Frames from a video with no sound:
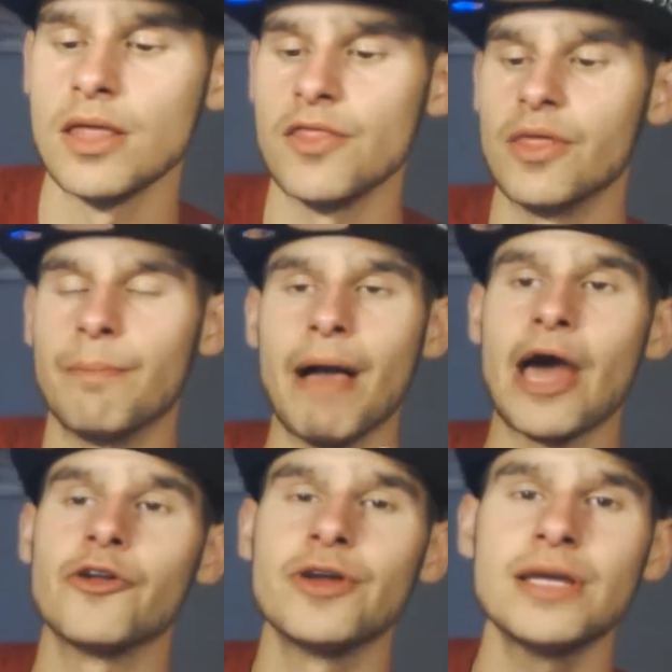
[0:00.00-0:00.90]
The
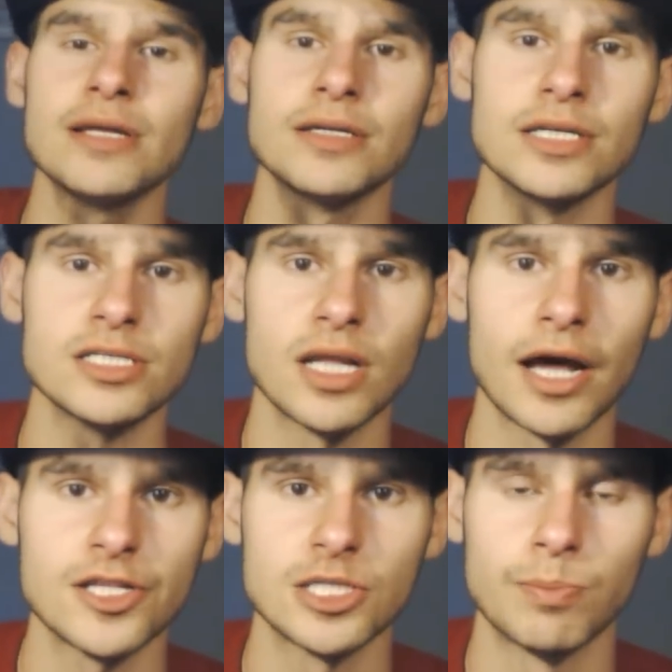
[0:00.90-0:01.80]
battery does
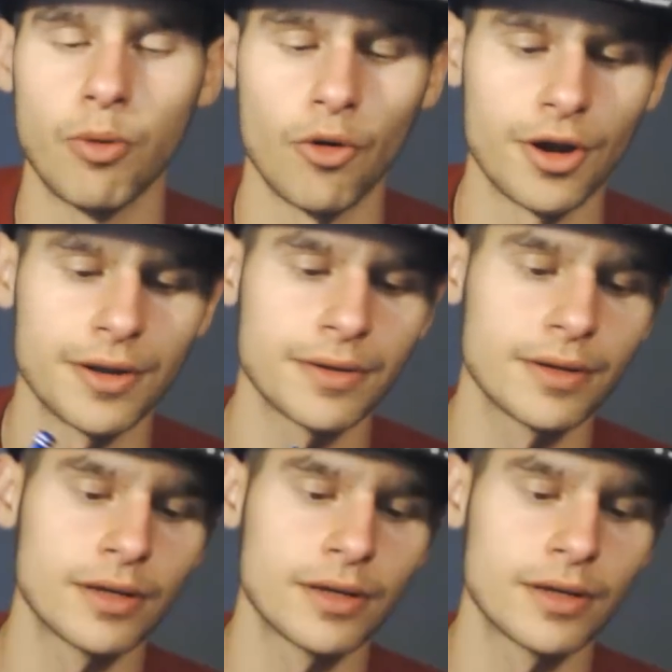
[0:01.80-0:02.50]
not support